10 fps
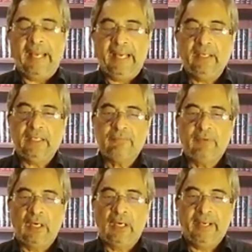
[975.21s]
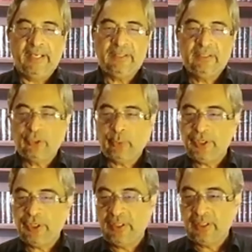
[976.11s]
And as far as this
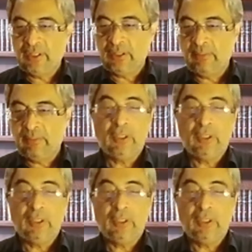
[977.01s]
question is concerned,